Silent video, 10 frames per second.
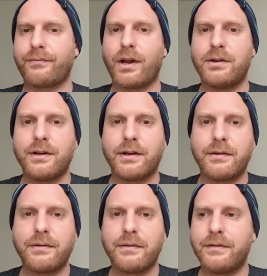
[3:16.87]
or
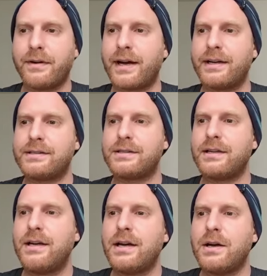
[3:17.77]
device
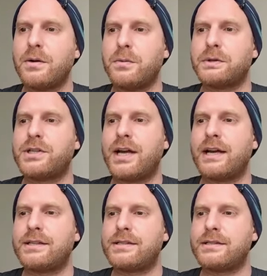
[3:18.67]
which
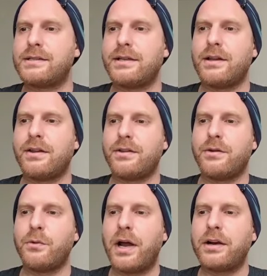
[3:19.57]
has the
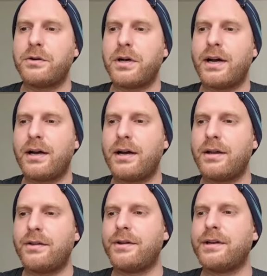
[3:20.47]
renderer,
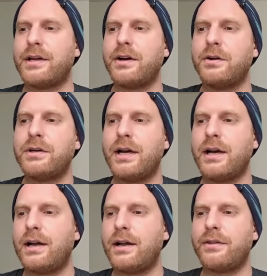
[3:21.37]
the
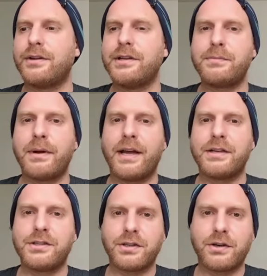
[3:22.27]
decoder, and the display
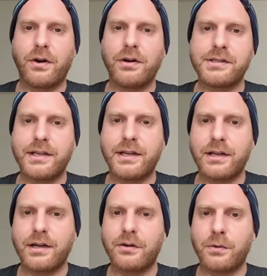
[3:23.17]
engine all
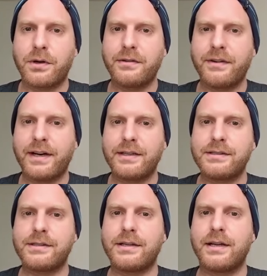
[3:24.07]
sitting on one
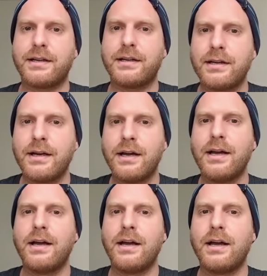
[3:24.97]
device and
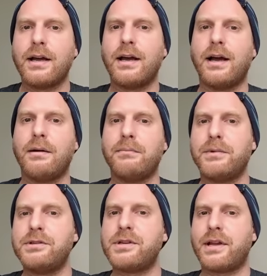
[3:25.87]

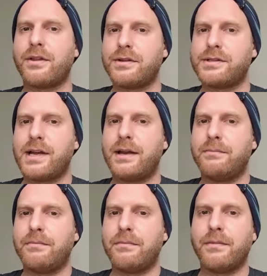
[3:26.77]
using the
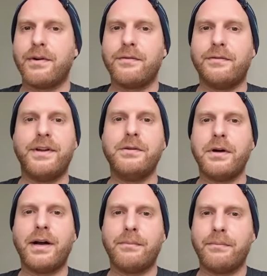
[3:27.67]
same
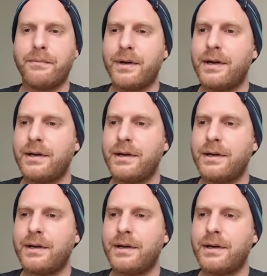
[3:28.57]
VRAM.